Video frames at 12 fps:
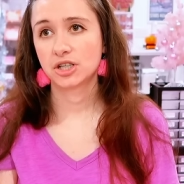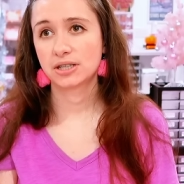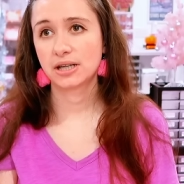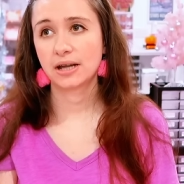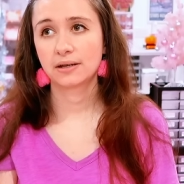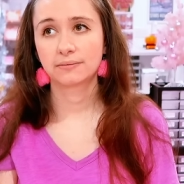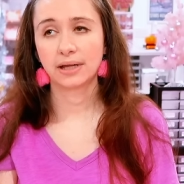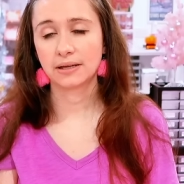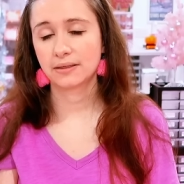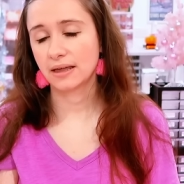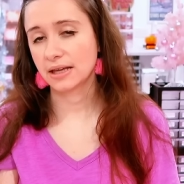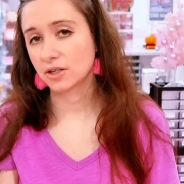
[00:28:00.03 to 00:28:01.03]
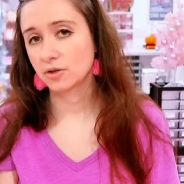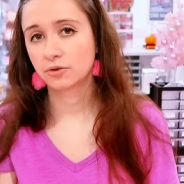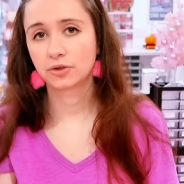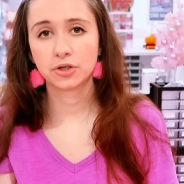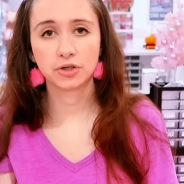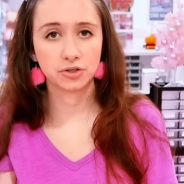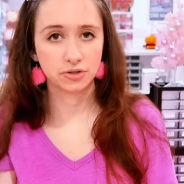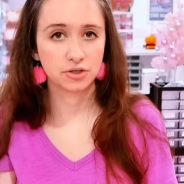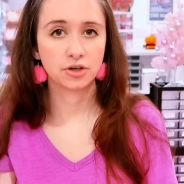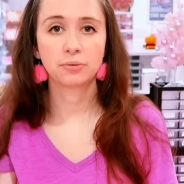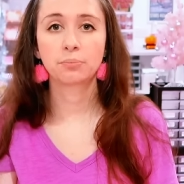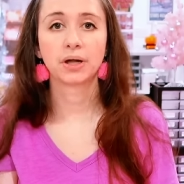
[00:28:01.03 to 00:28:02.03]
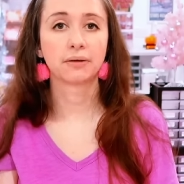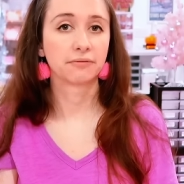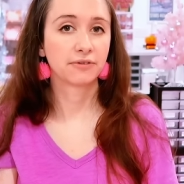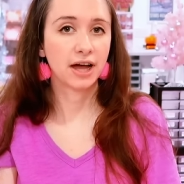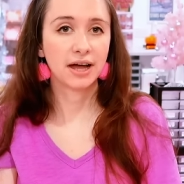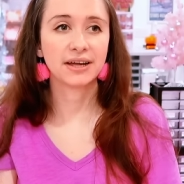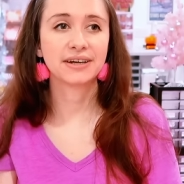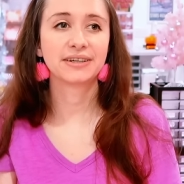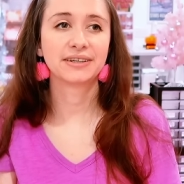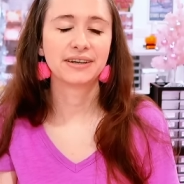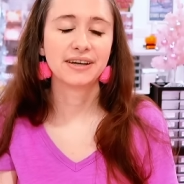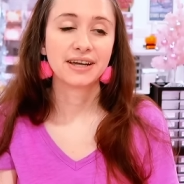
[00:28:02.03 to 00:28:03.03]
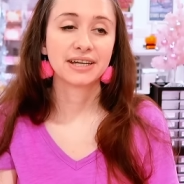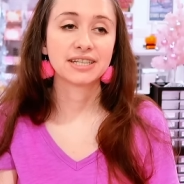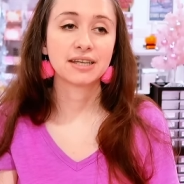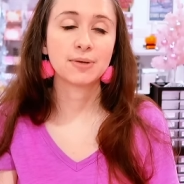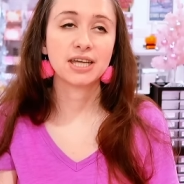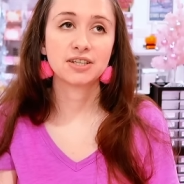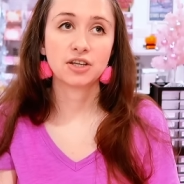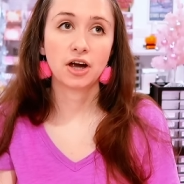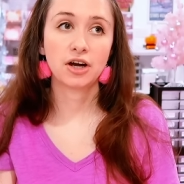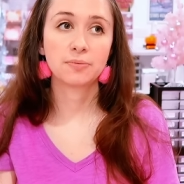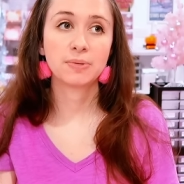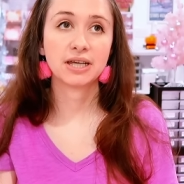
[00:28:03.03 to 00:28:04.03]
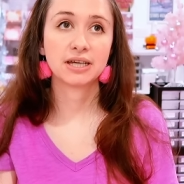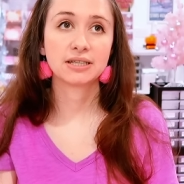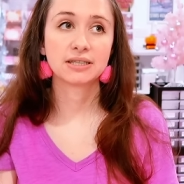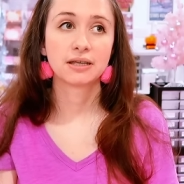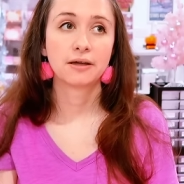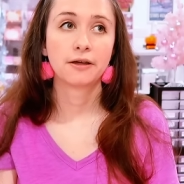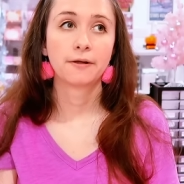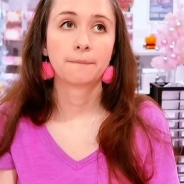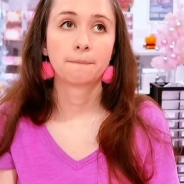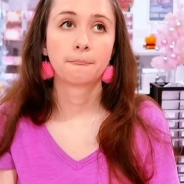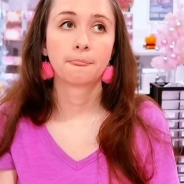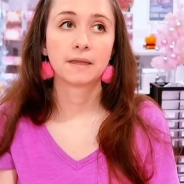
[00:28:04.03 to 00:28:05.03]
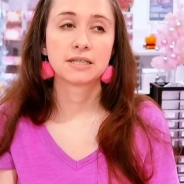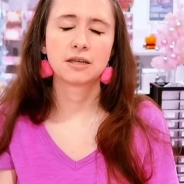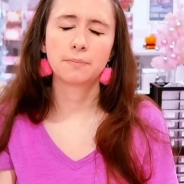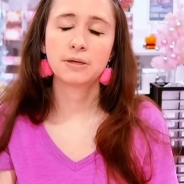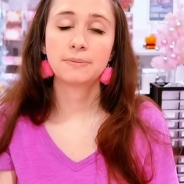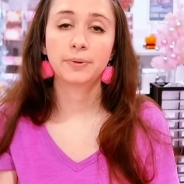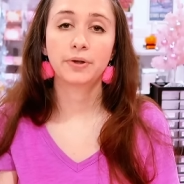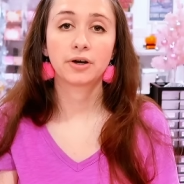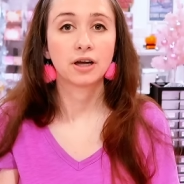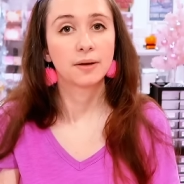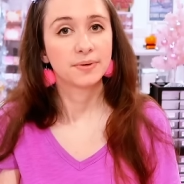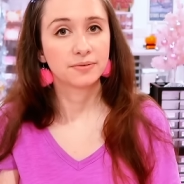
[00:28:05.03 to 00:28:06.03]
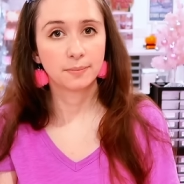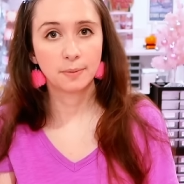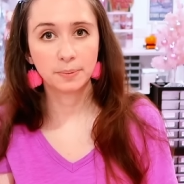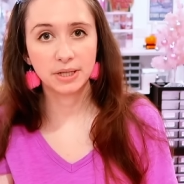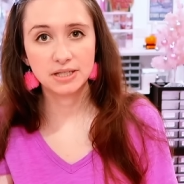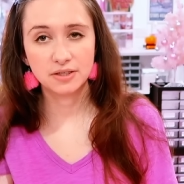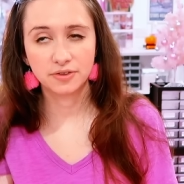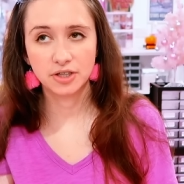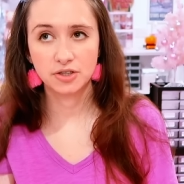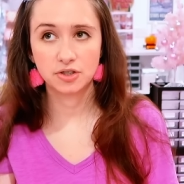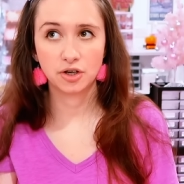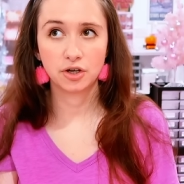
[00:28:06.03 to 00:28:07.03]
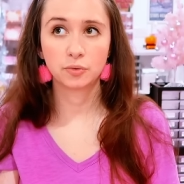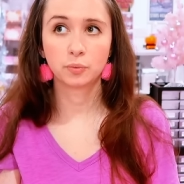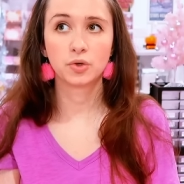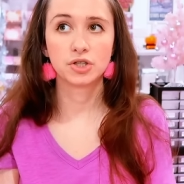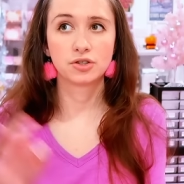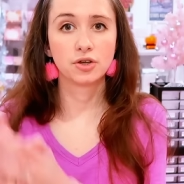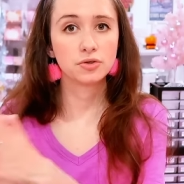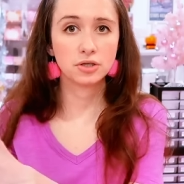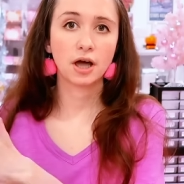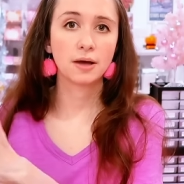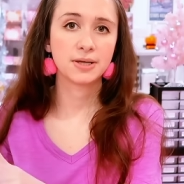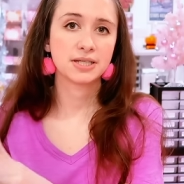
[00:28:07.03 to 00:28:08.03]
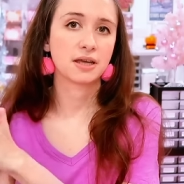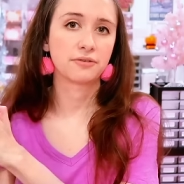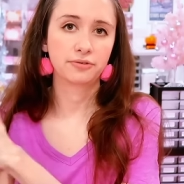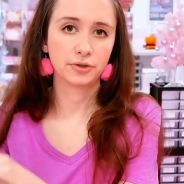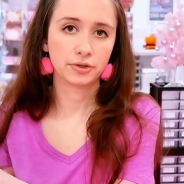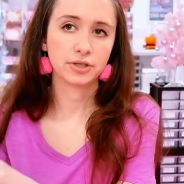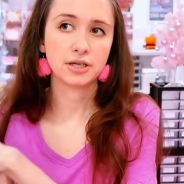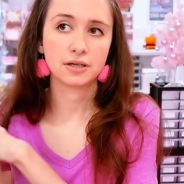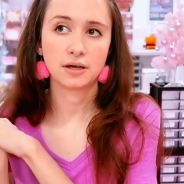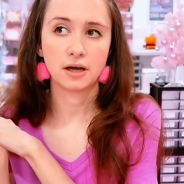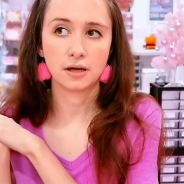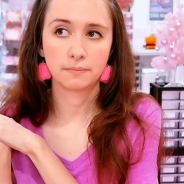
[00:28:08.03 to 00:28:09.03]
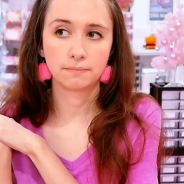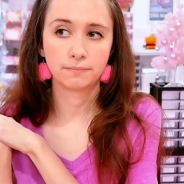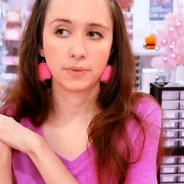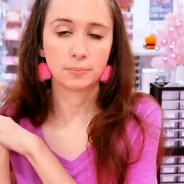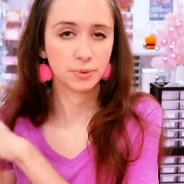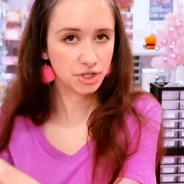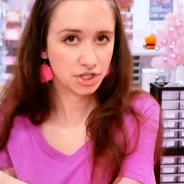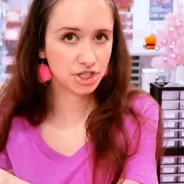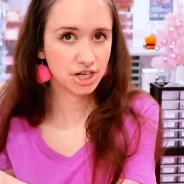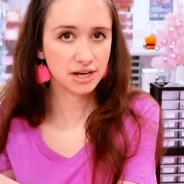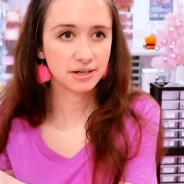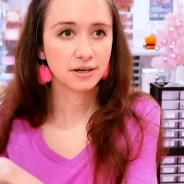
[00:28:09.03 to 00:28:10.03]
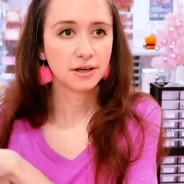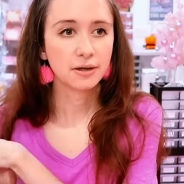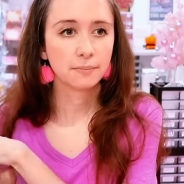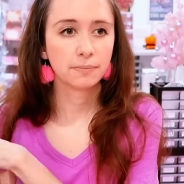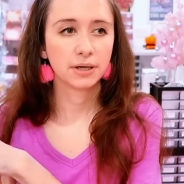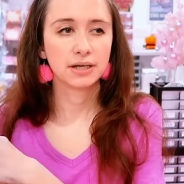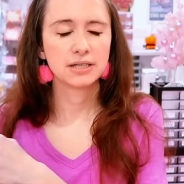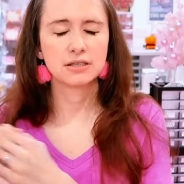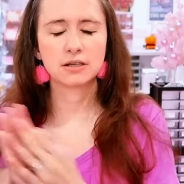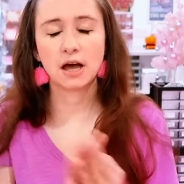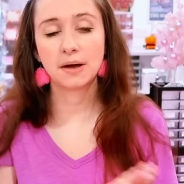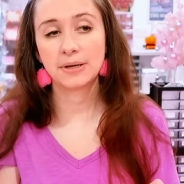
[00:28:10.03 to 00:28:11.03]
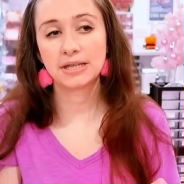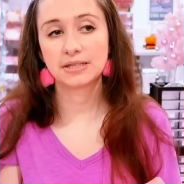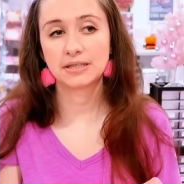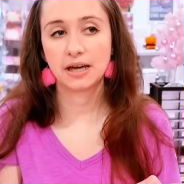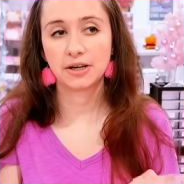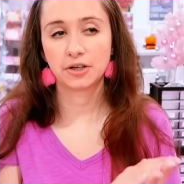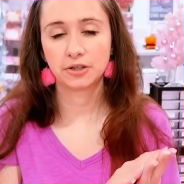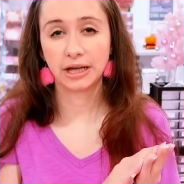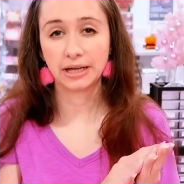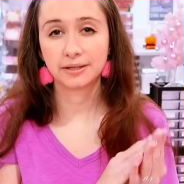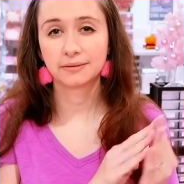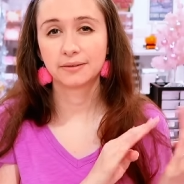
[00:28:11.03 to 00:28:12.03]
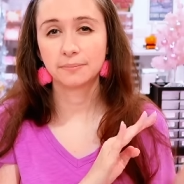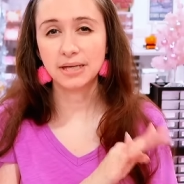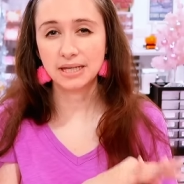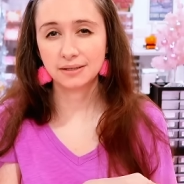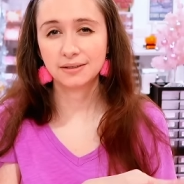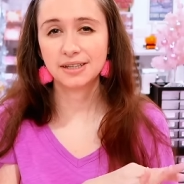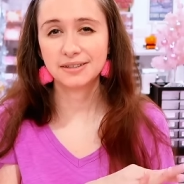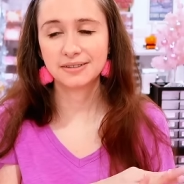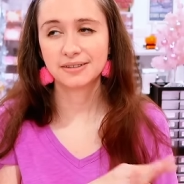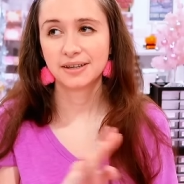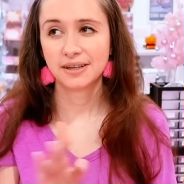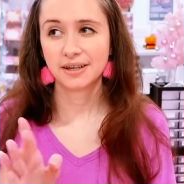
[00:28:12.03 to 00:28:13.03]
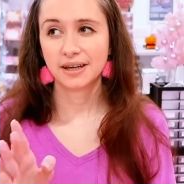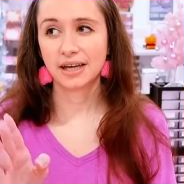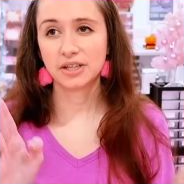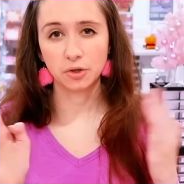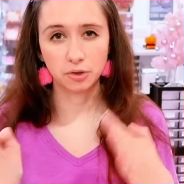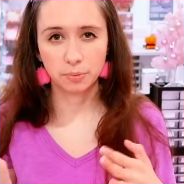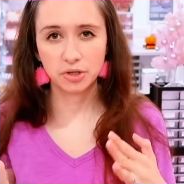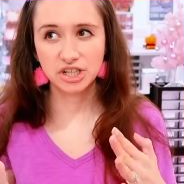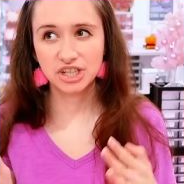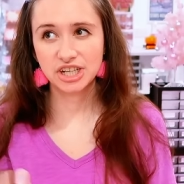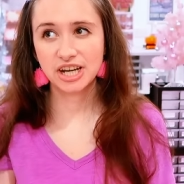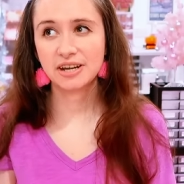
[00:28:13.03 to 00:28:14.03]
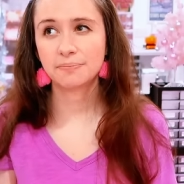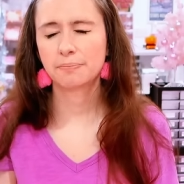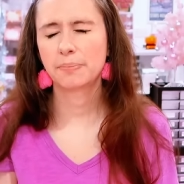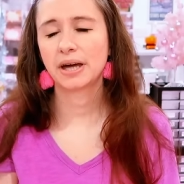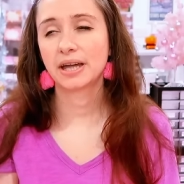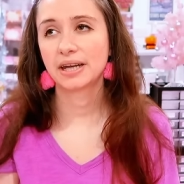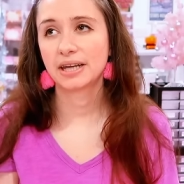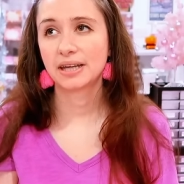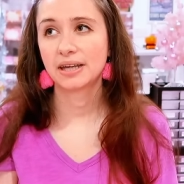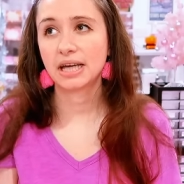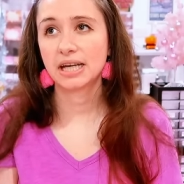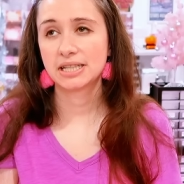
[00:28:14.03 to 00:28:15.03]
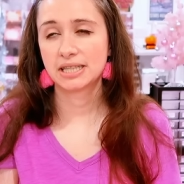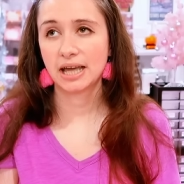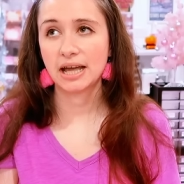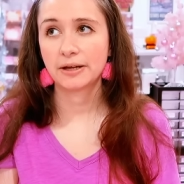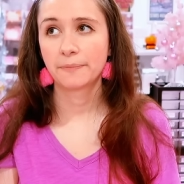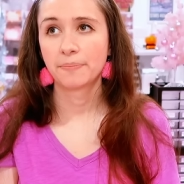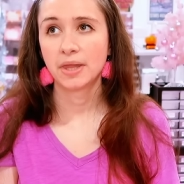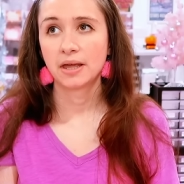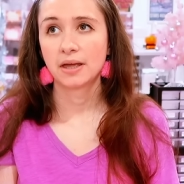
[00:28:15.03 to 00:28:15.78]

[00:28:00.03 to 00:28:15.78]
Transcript: just saying like thank you for your concern but I'm fine and because I mean it's hard because some people are coming from a place of concern which those comments I fully um, appreciate but it's comments that are like the meanness I don't appreciate but because like